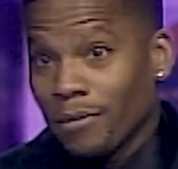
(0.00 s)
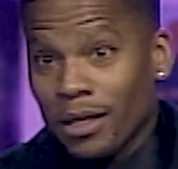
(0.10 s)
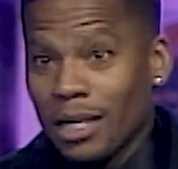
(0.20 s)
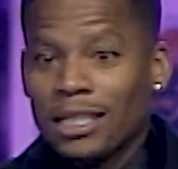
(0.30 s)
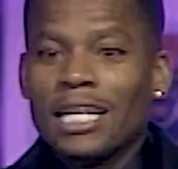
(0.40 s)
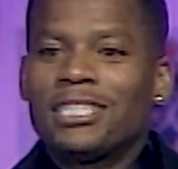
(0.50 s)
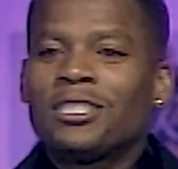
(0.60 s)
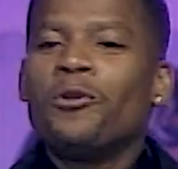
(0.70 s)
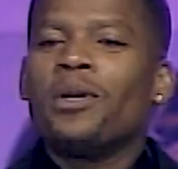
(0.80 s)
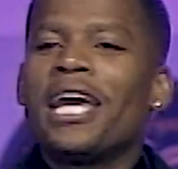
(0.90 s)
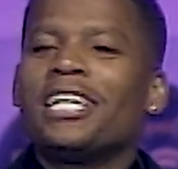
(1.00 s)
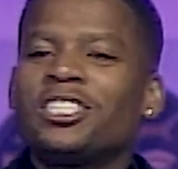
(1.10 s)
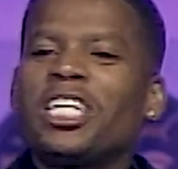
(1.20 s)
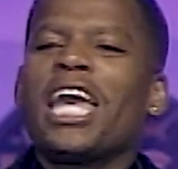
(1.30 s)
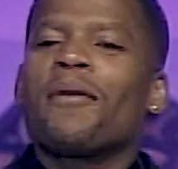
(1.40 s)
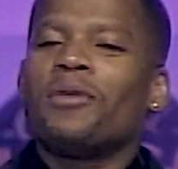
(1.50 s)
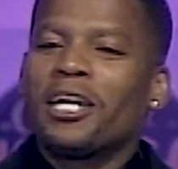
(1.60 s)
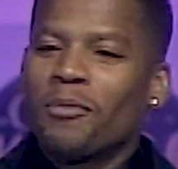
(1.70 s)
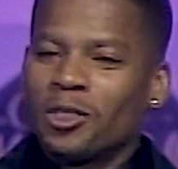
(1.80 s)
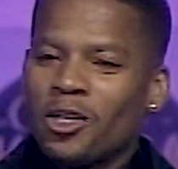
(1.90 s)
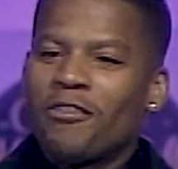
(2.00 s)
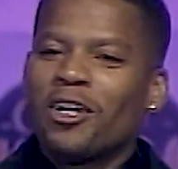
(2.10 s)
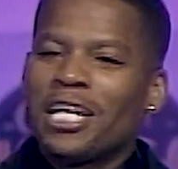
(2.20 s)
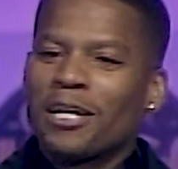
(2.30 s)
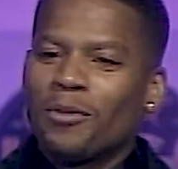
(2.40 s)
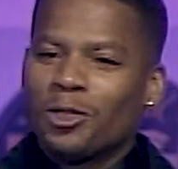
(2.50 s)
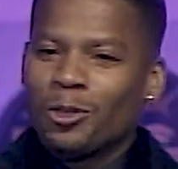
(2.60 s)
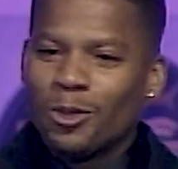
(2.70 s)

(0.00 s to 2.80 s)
Like that stupid-ass Champion commercial. You ever heard that commercial?